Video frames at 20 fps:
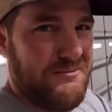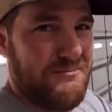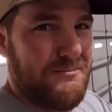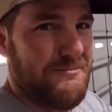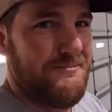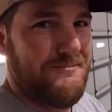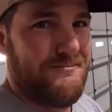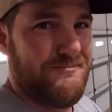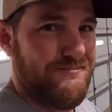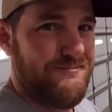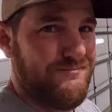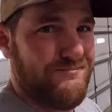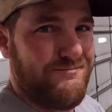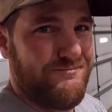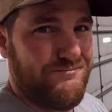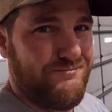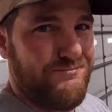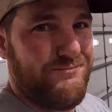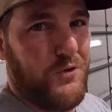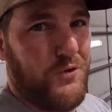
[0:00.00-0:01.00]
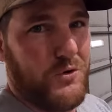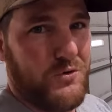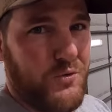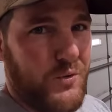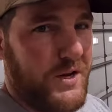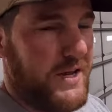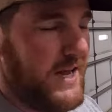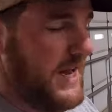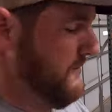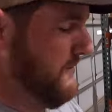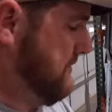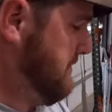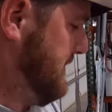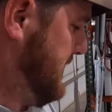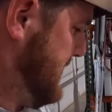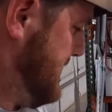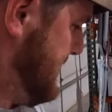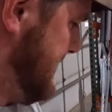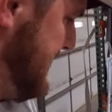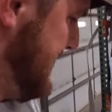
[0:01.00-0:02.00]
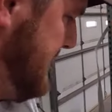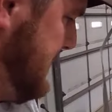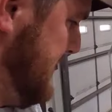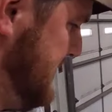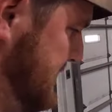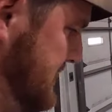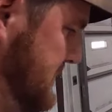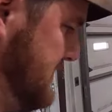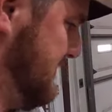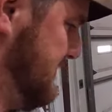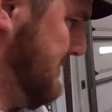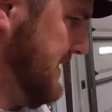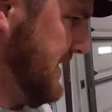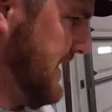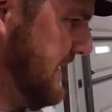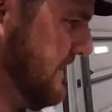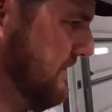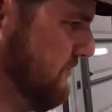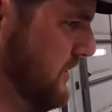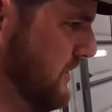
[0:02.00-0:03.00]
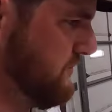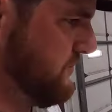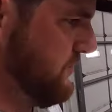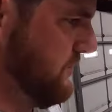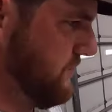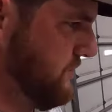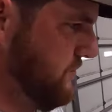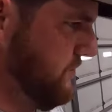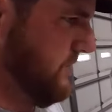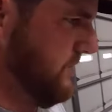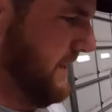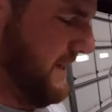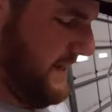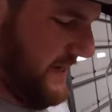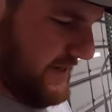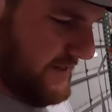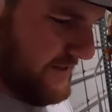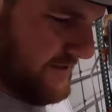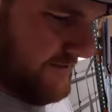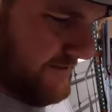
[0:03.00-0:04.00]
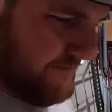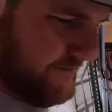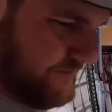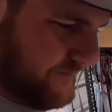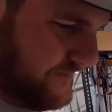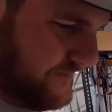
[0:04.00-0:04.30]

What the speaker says: a 428 would be, just to be kind of retro cool, I guess.